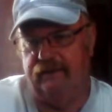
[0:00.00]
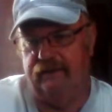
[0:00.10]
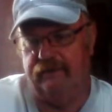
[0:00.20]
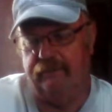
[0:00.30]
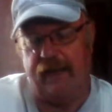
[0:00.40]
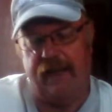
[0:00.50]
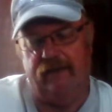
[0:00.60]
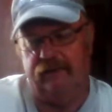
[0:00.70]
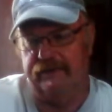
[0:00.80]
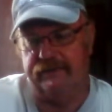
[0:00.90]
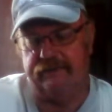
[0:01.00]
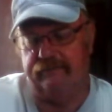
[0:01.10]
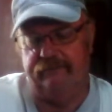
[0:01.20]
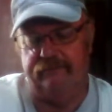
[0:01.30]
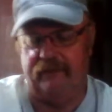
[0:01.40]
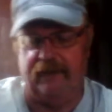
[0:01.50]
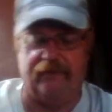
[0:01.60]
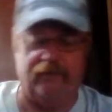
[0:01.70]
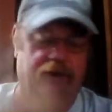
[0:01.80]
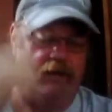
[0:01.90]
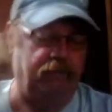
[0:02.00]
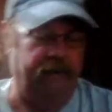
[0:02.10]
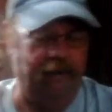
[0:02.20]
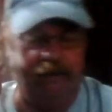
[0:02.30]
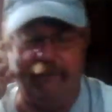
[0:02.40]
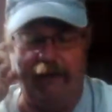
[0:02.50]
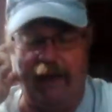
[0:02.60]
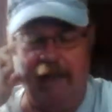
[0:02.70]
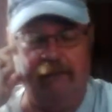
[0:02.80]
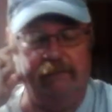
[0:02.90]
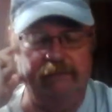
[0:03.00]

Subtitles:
The mail is incredibly unreliable.